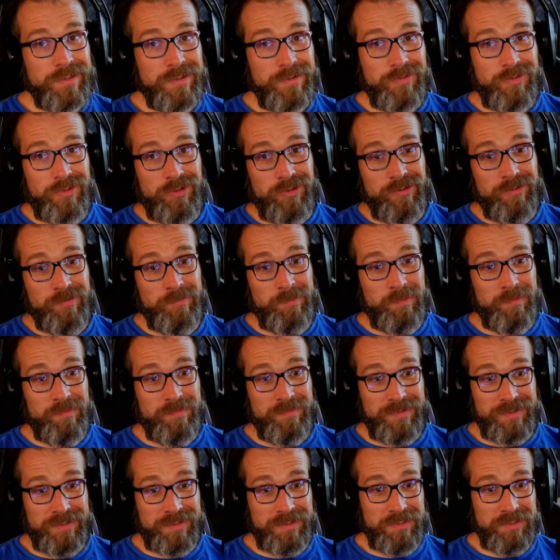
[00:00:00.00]
YouTube.
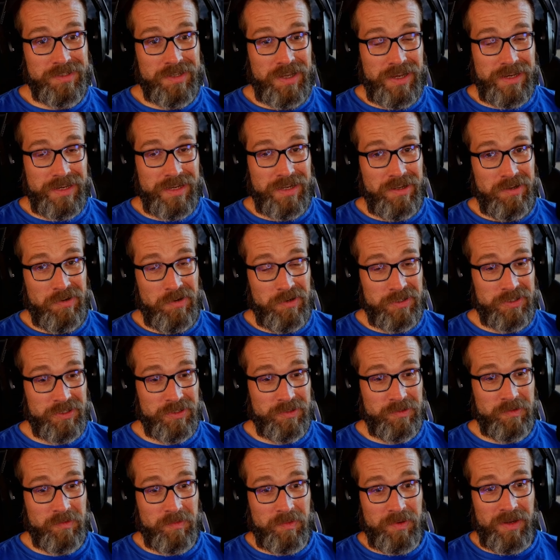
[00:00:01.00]
This is a
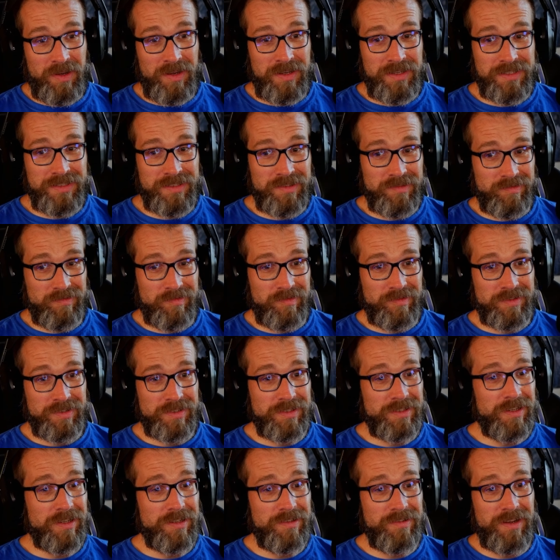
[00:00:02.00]
logical place in order to
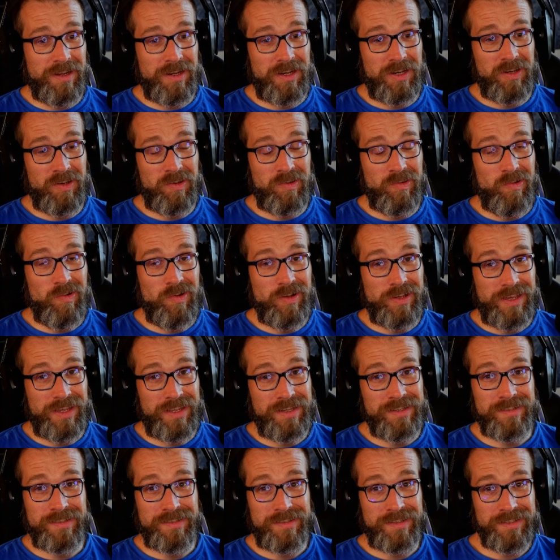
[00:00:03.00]
go and look
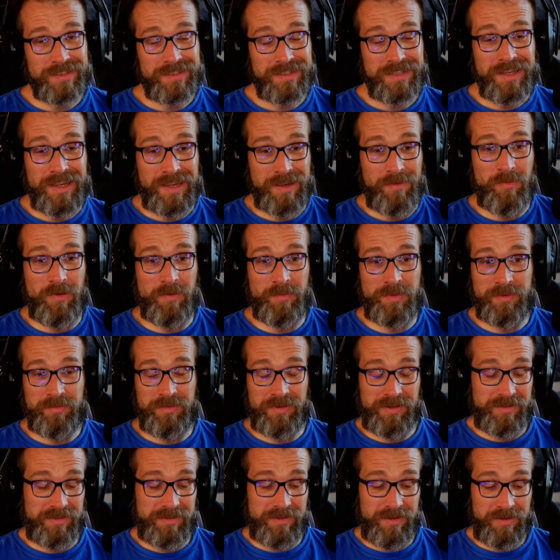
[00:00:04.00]
and to see what
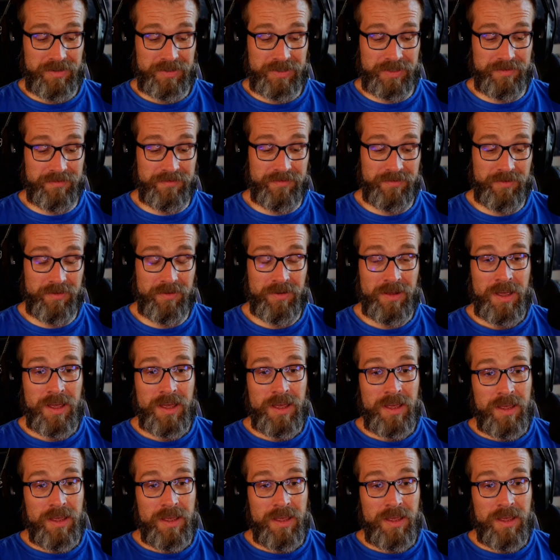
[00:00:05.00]
people are searching for.